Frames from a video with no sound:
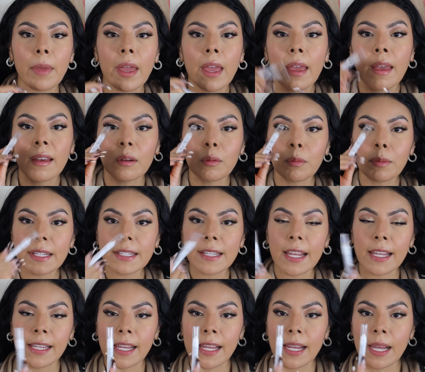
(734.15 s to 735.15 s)
I'm gonna be
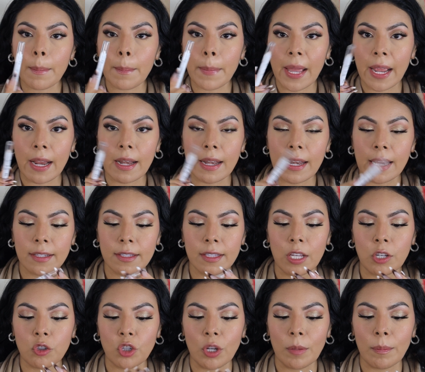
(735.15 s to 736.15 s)
taking my
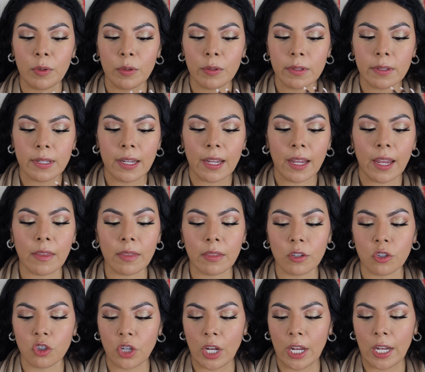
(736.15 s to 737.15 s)
NYX Jumbo Stick in
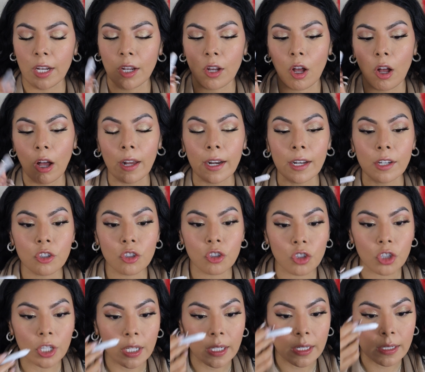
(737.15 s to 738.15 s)
the shade Cottage
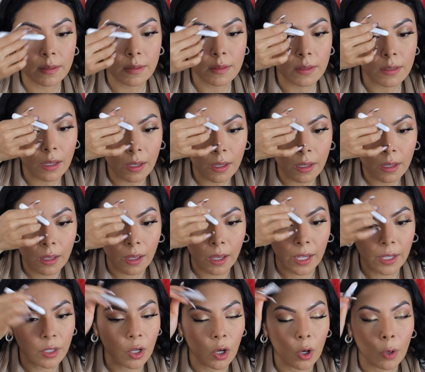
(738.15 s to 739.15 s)
Cheese.
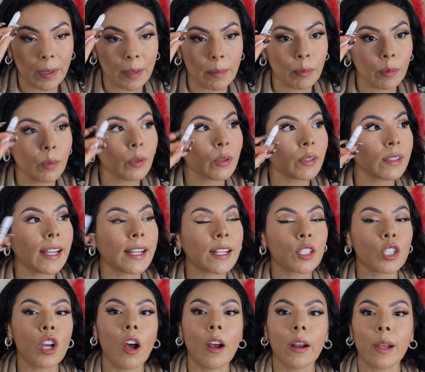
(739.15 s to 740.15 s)
I know people were
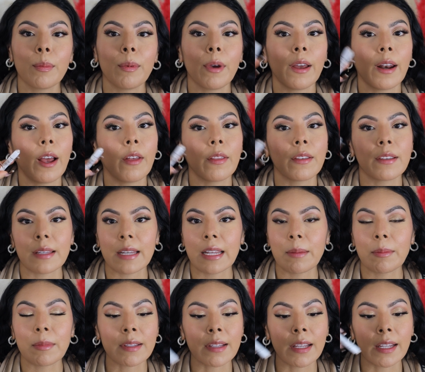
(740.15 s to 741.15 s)
like talking about how this
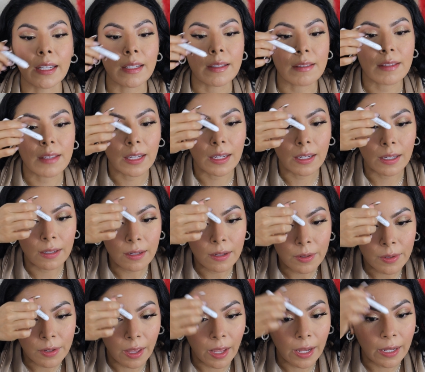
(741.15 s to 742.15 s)
name is like
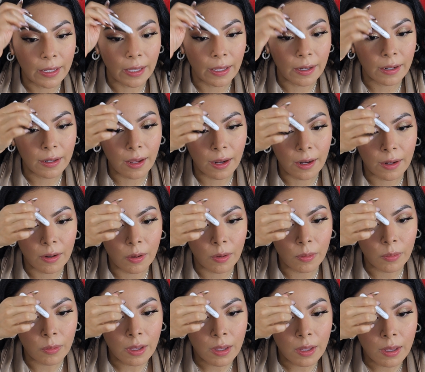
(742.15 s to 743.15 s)
insane. I get it, I
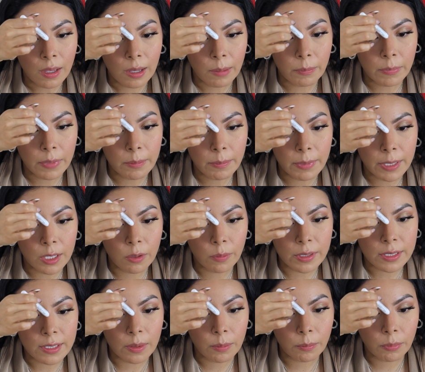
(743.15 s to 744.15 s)
know. I'm gonna be
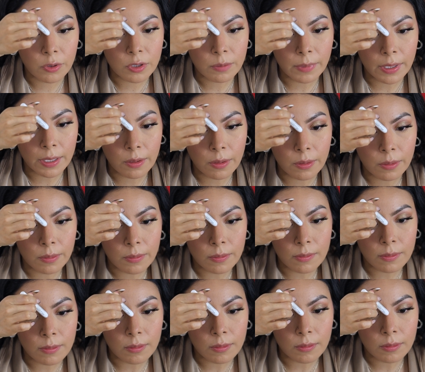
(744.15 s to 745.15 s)
going down the bridge of my
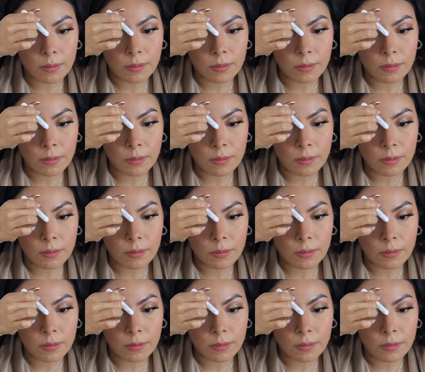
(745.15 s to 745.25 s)
nose.